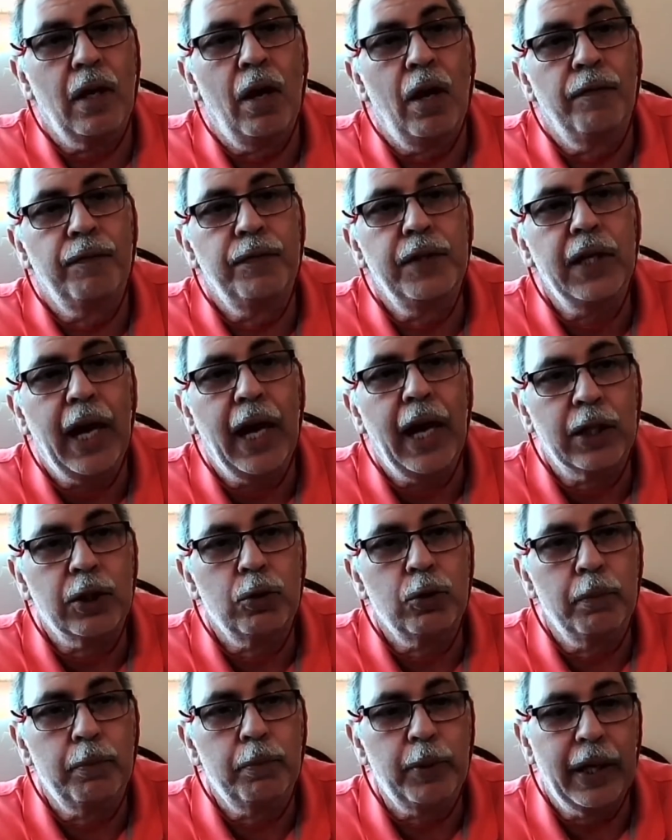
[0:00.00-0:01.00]
of the
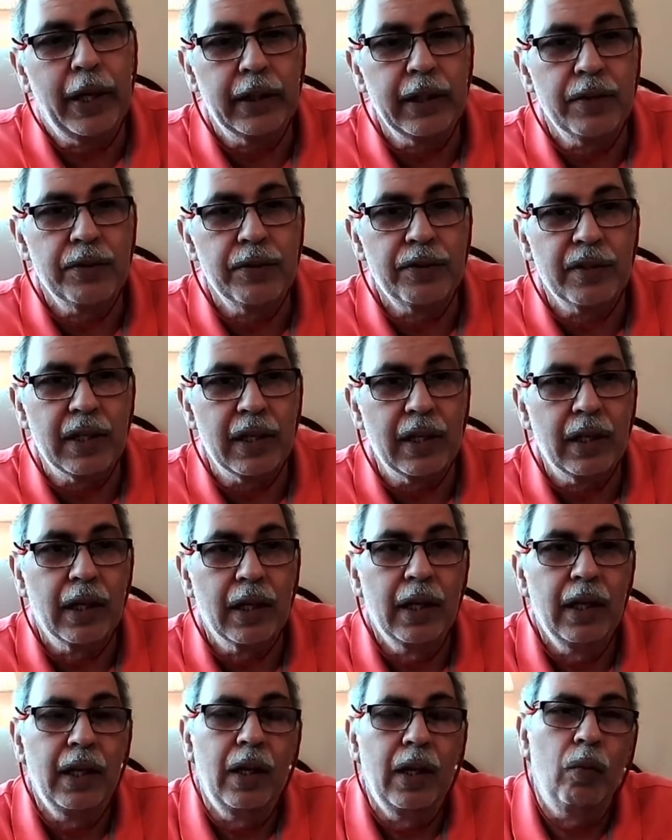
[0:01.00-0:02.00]
actual pregnancy.
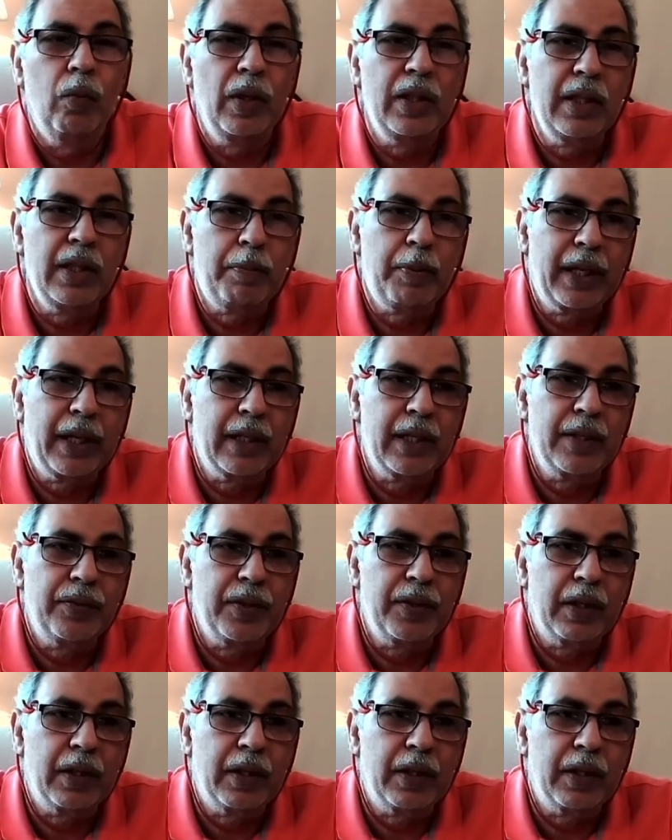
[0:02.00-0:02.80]
When the pregnancy